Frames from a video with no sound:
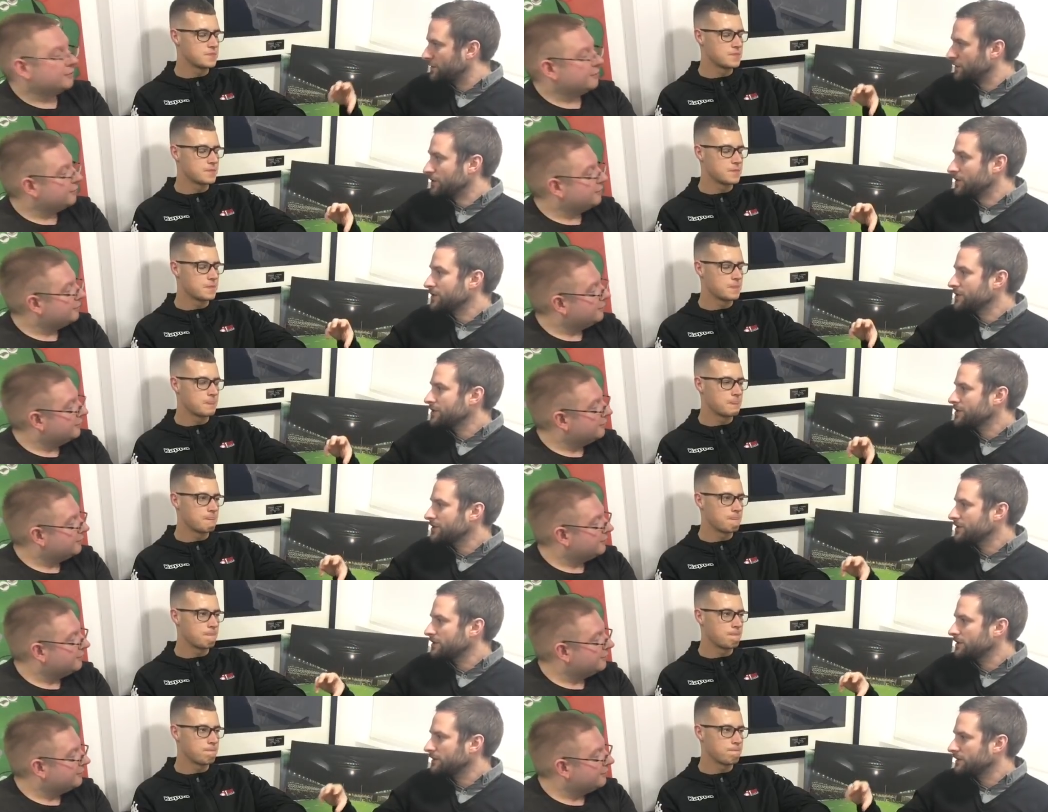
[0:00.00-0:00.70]

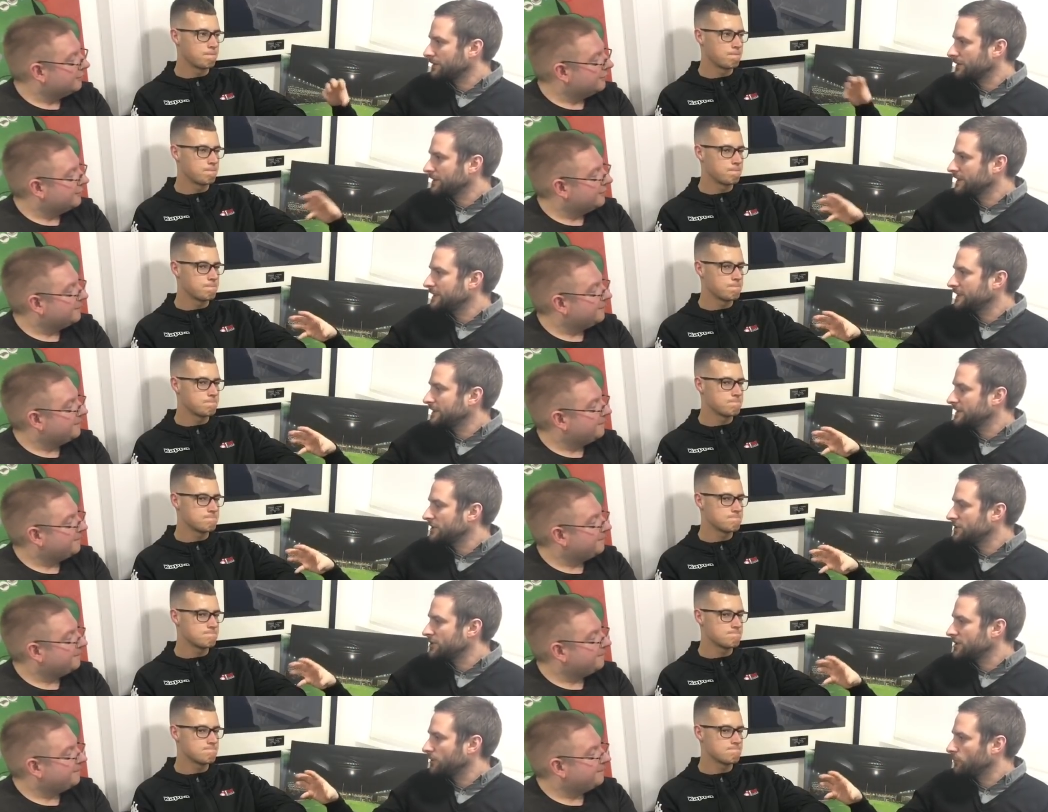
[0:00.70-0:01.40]
Speaker 1: first, the league
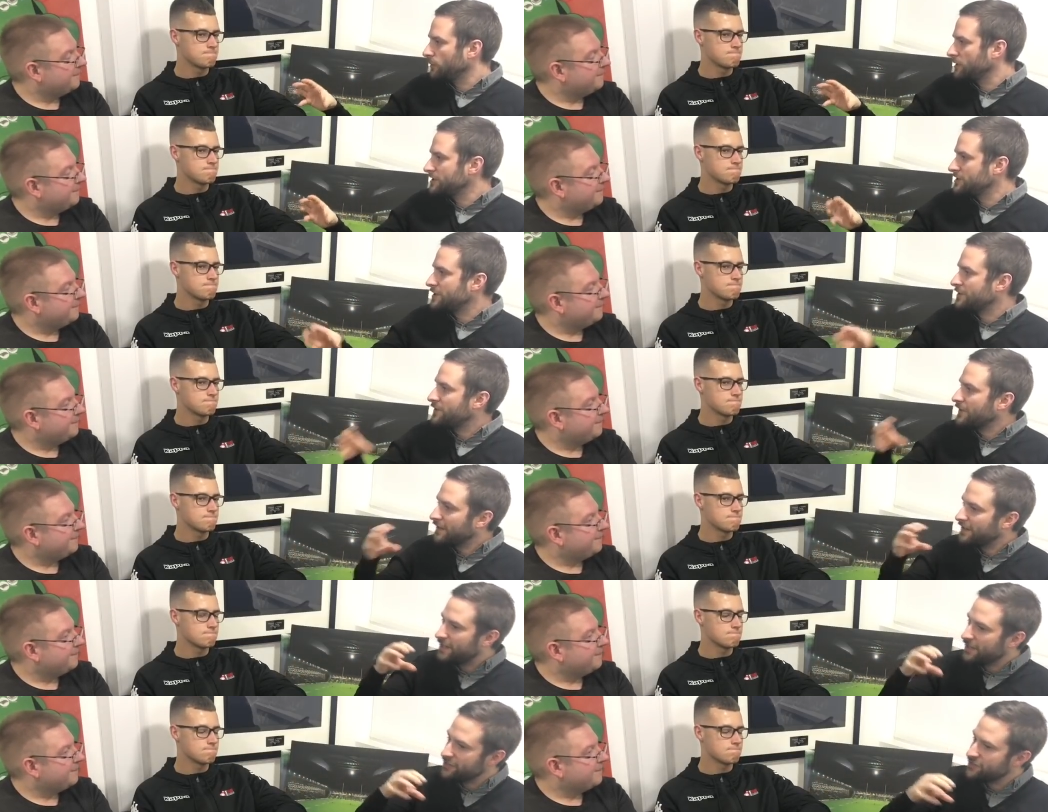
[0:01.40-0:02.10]
leadership winners, do you
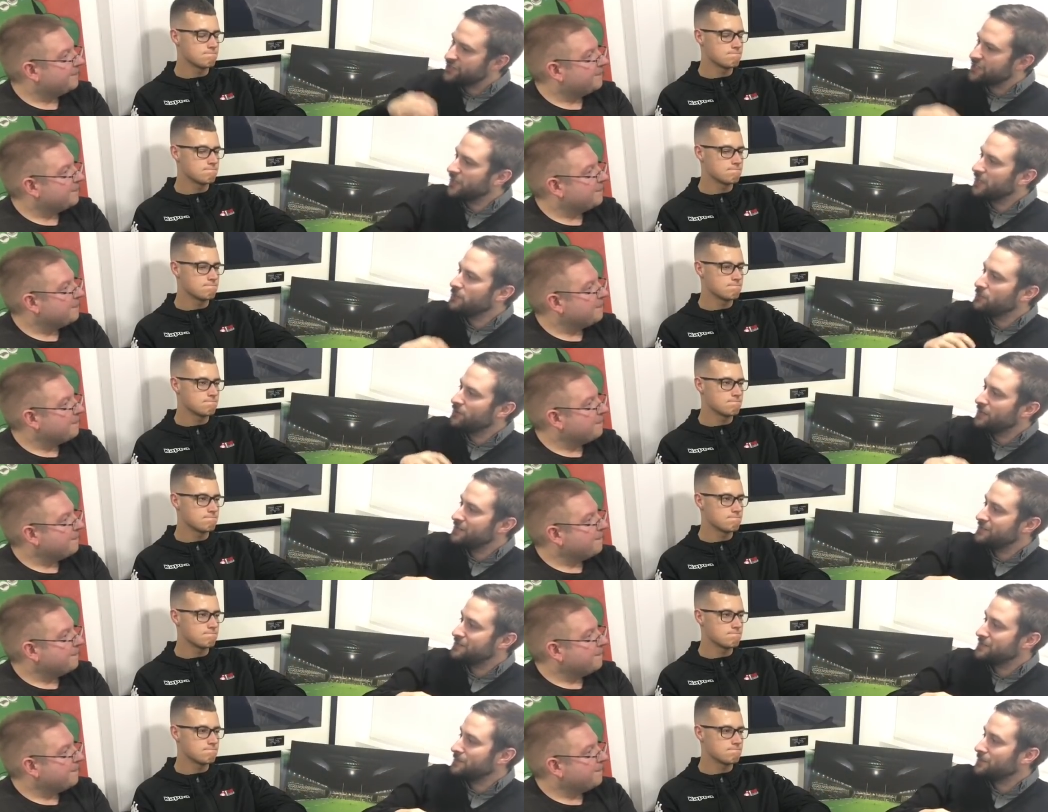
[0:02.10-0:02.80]
think they'll
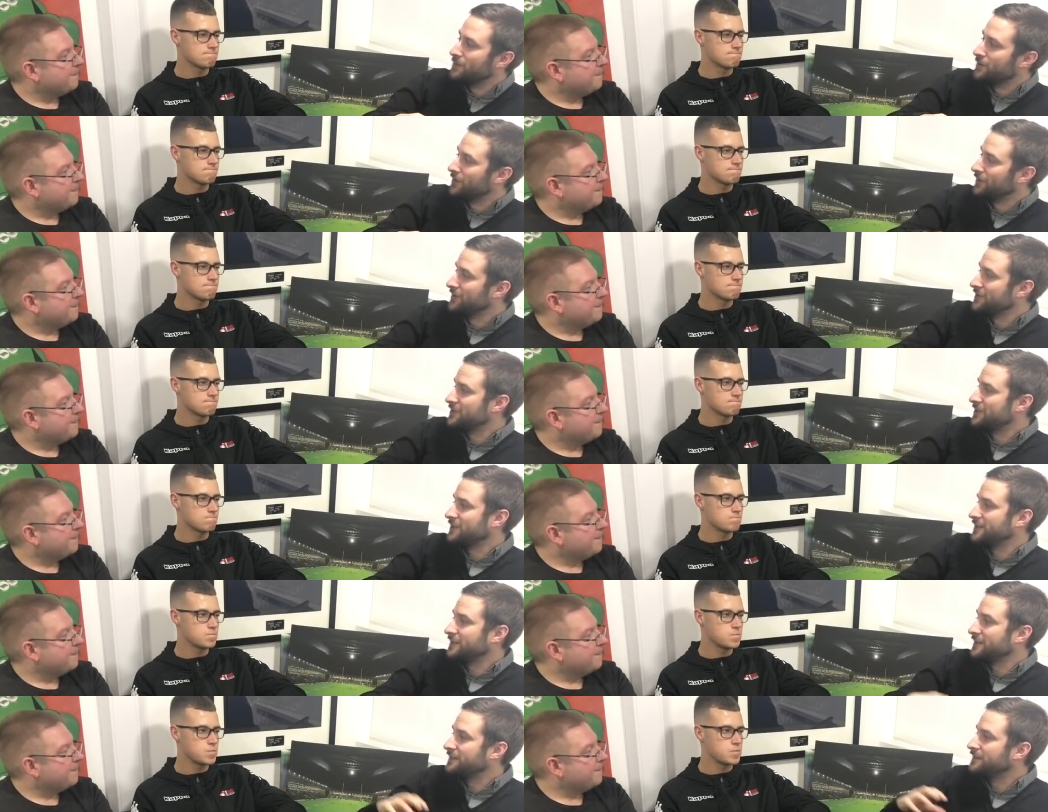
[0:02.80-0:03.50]
celebrate it more
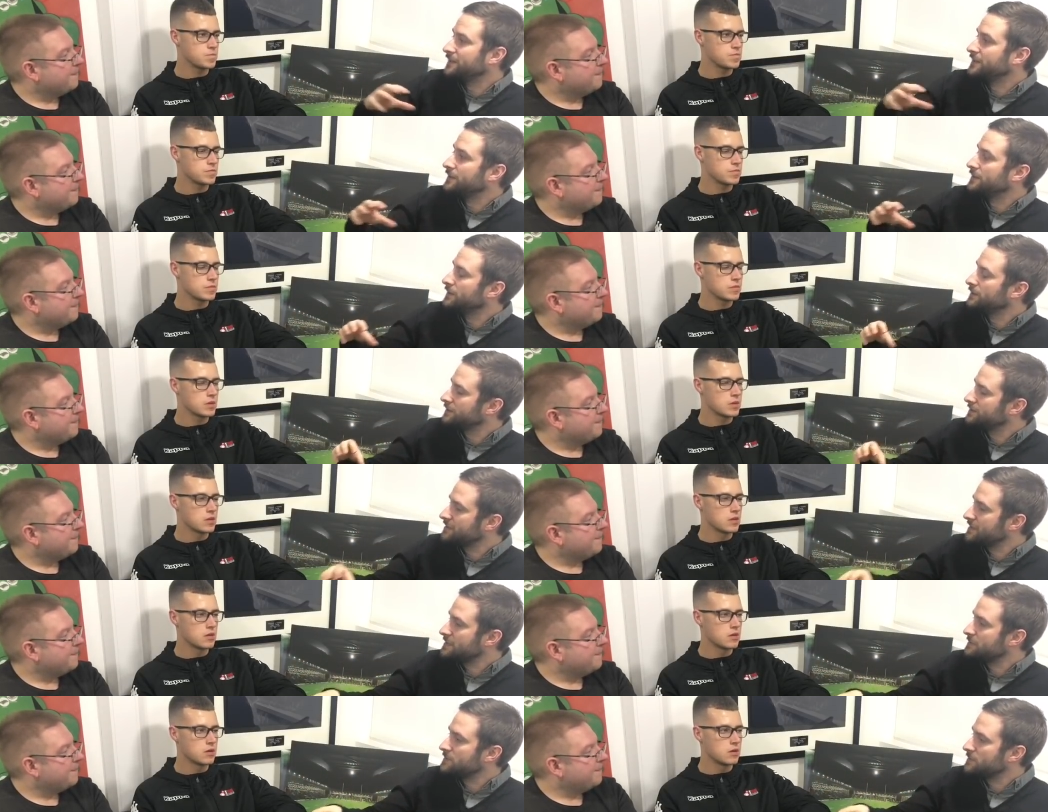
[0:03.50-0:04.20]
this year than
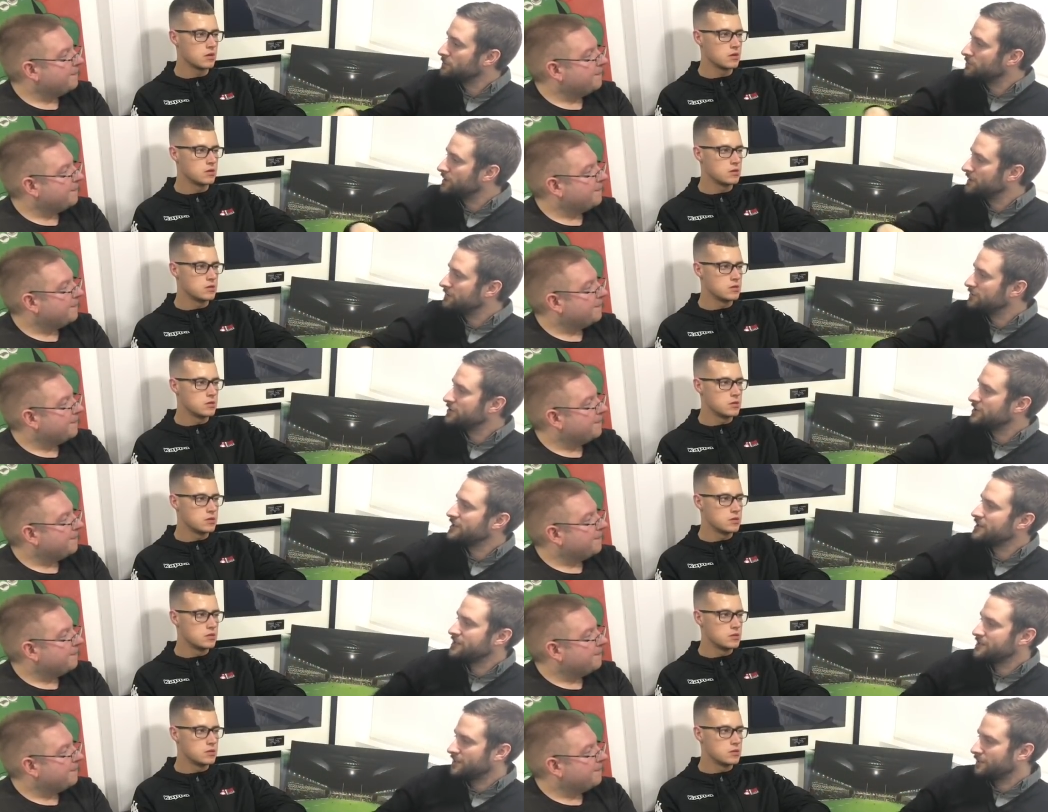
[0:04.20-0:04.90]
teams in
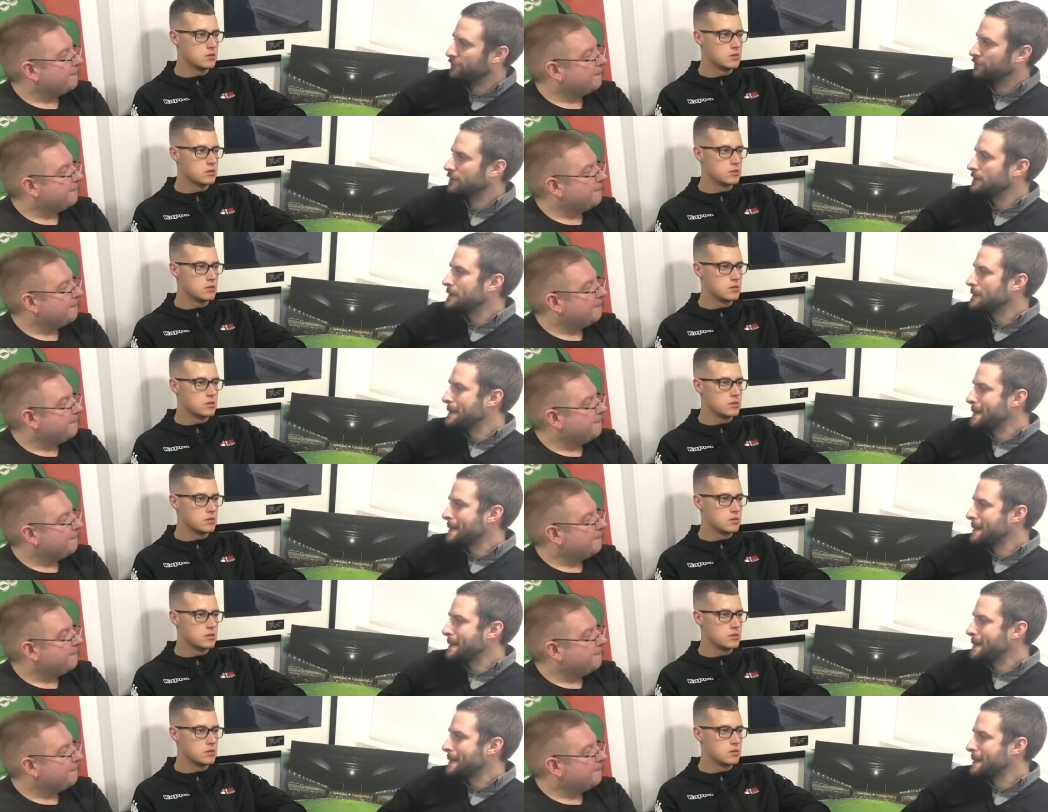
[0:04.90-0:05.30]
previous years have?